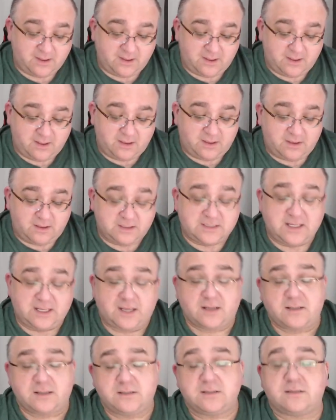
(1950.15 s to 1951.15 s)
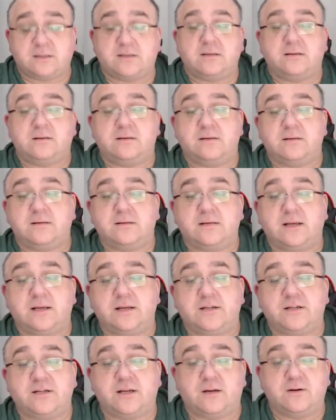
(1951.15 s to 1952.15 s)
Cells, says
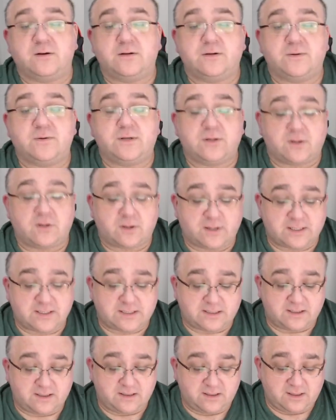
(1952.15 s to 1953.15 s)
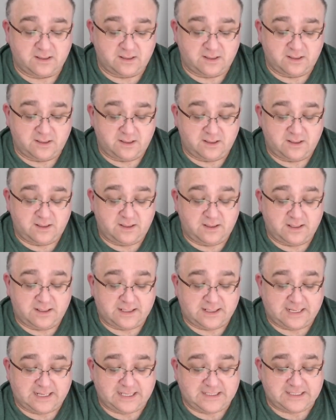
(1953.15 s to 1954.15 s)
Show to a tourist.
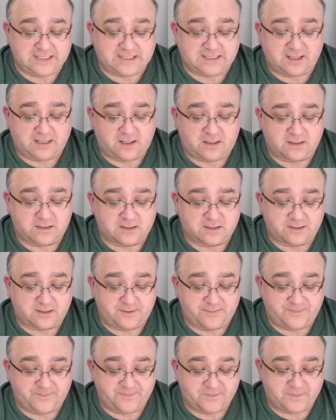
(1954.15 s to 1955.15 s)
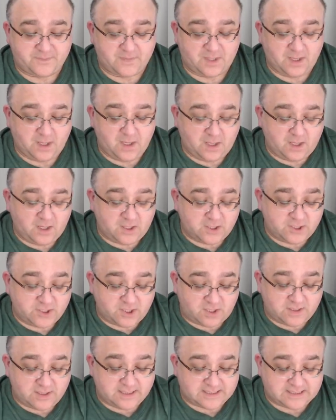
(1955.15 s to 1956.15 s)
Get your cells.
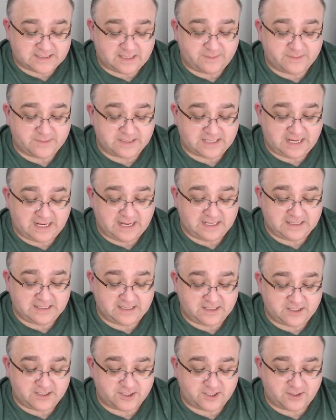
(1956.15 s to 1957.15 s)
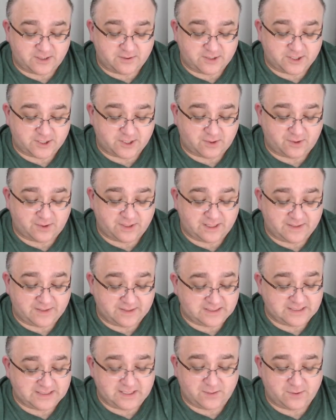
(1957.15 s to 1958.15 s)
Johnny slams his hand into Show's shoulder, and there's
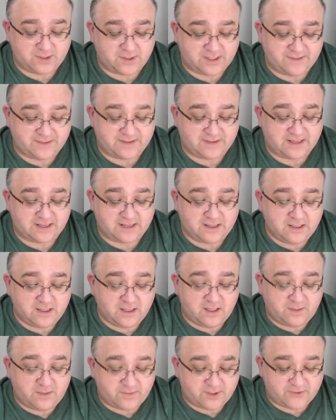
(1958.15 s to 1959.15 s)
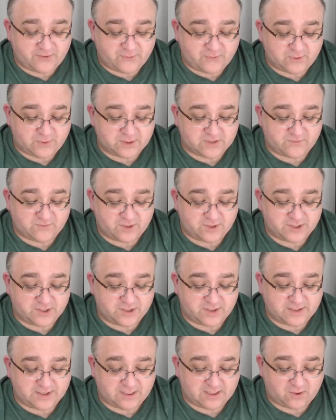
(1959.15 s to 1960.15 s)
no knife there, but the force of what
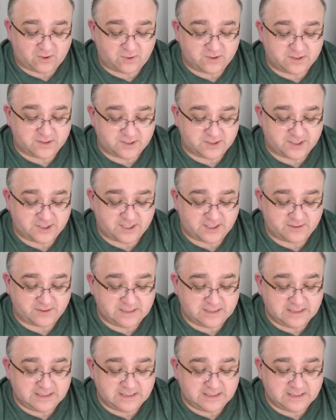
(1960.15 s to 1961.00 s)
Johnny holds on Show.